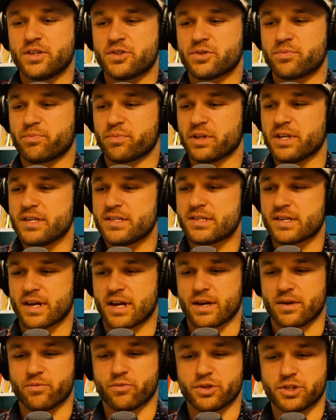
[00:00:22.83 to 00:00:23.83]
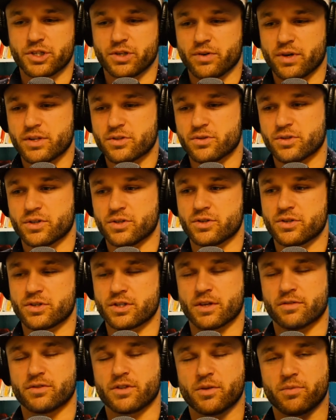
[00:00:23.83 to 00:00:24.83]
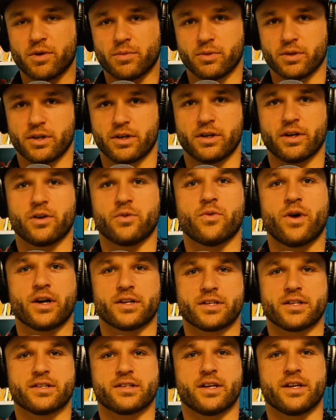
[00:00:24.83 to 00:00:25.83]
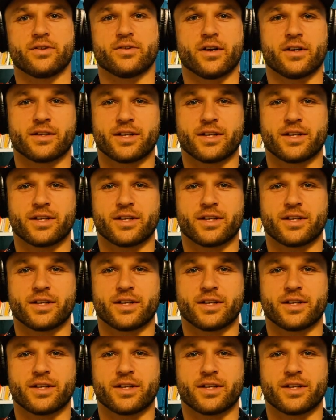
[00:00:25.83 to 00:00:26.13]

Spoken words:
Please, would you introduce yourself to the people that are going to watch this later on?